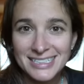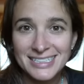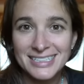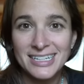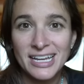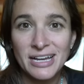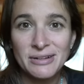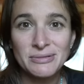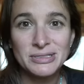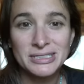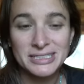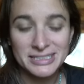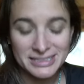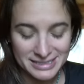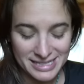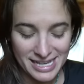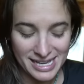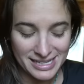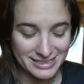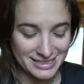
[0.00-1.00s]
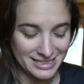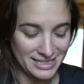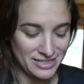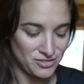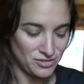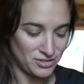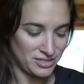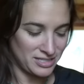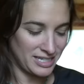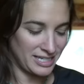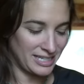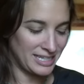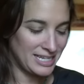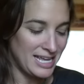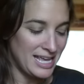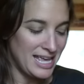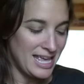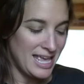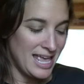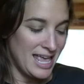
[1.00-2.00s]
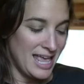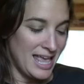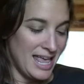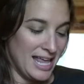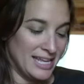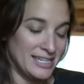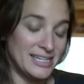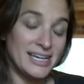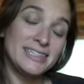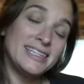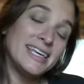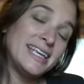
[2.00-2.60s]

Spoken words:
not really that interesting. Not